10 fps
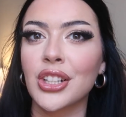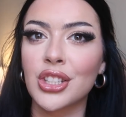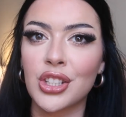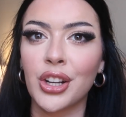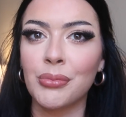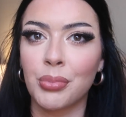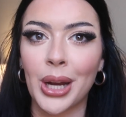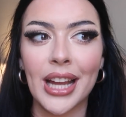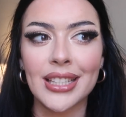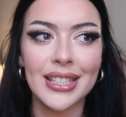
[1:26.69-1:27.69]
There's certain
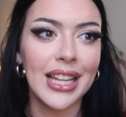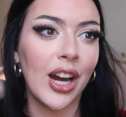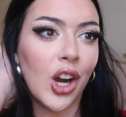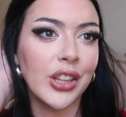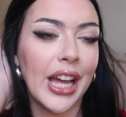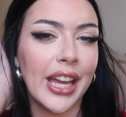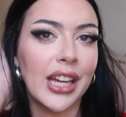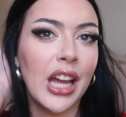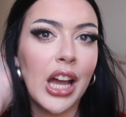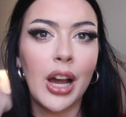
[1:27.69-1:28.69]
brands that are
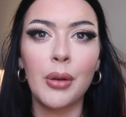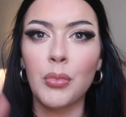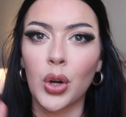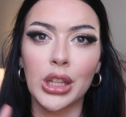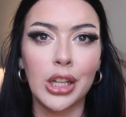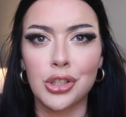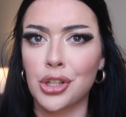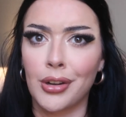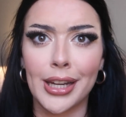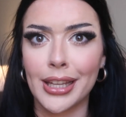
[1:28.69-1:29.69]
like a more
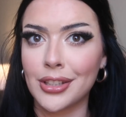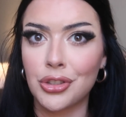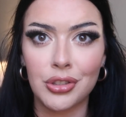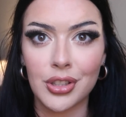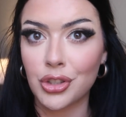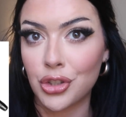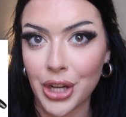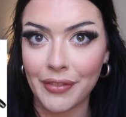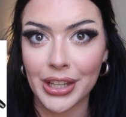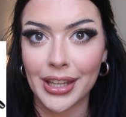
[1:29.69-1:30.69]
luxurious
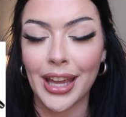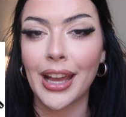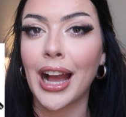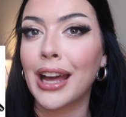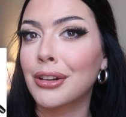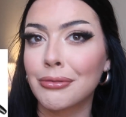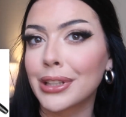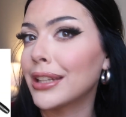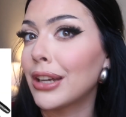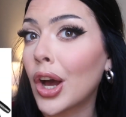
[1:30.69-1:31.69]
shaving kit i don't
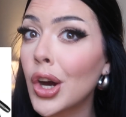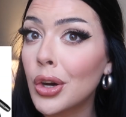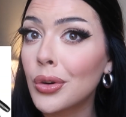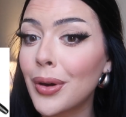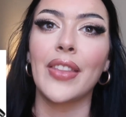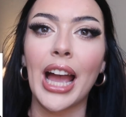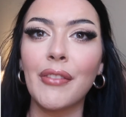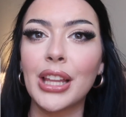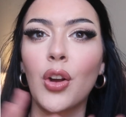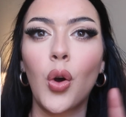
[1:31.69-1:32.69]
really know they
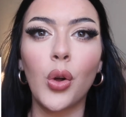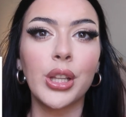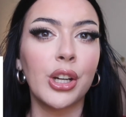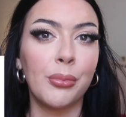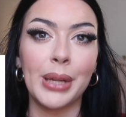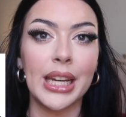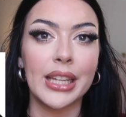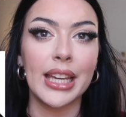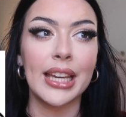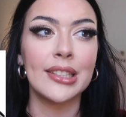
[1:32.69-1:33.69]
have like whole little mini
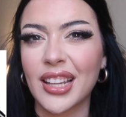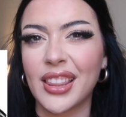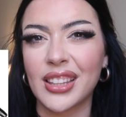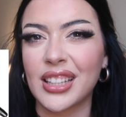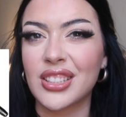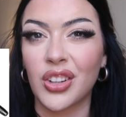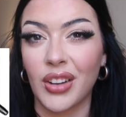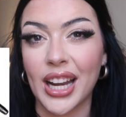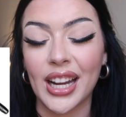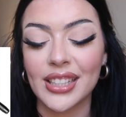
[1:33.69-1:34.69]
kits i think that's a
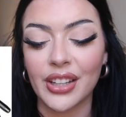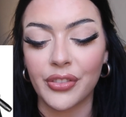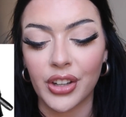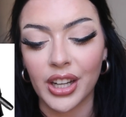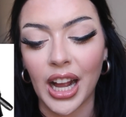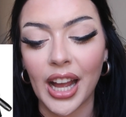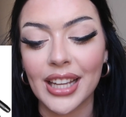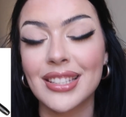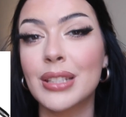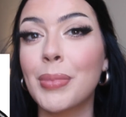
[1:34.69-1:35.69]
great idea for a guy
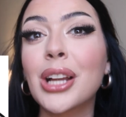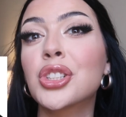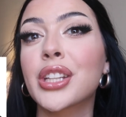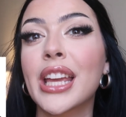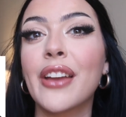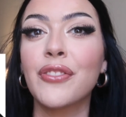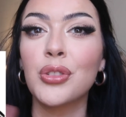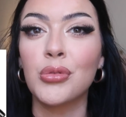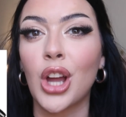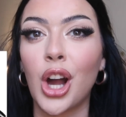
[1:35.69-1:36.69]
especially if
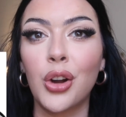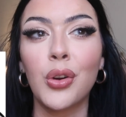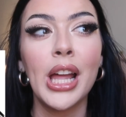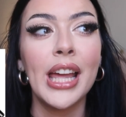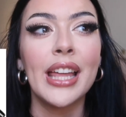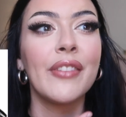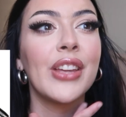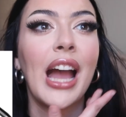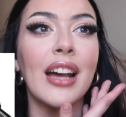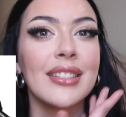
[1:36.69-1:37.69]
you know if
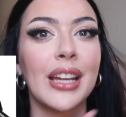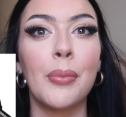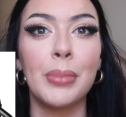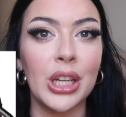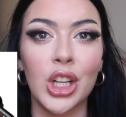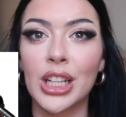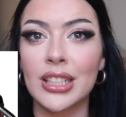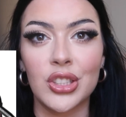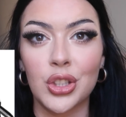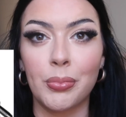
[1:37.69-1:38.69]
he has like a beard
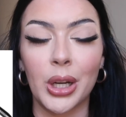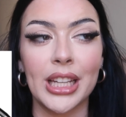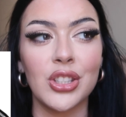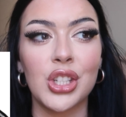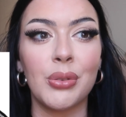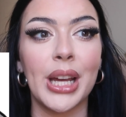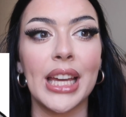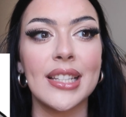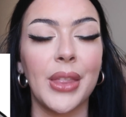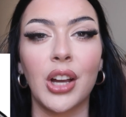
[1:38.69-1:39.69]
and is super into
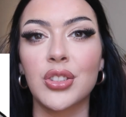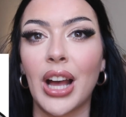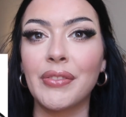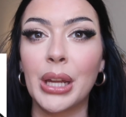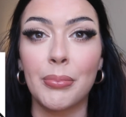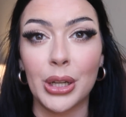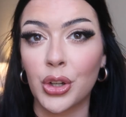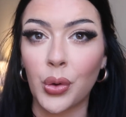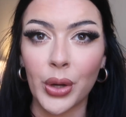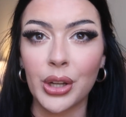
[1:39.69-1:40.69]
it they also have like
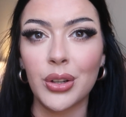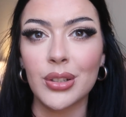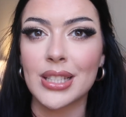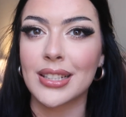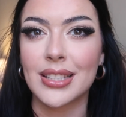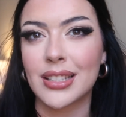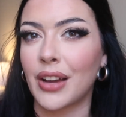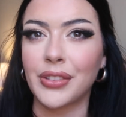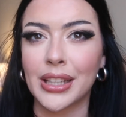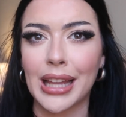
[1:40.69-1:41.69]
beard oils and
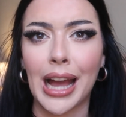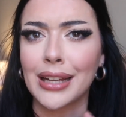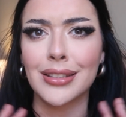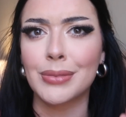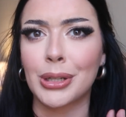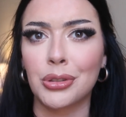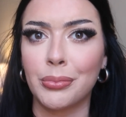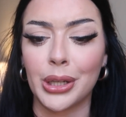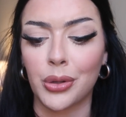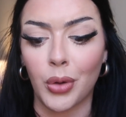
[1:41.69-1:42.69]
stuff like that and special
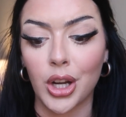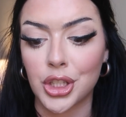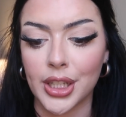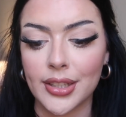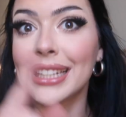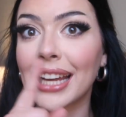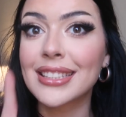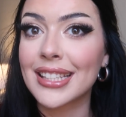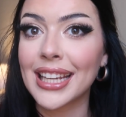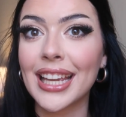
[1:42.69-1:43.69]
beard washes
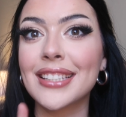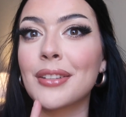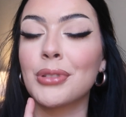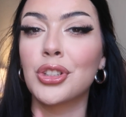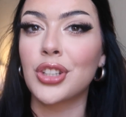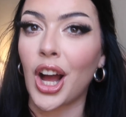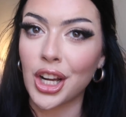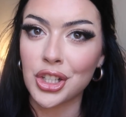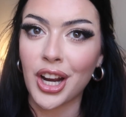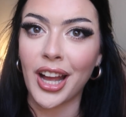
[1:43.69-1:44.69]
next thing is a massage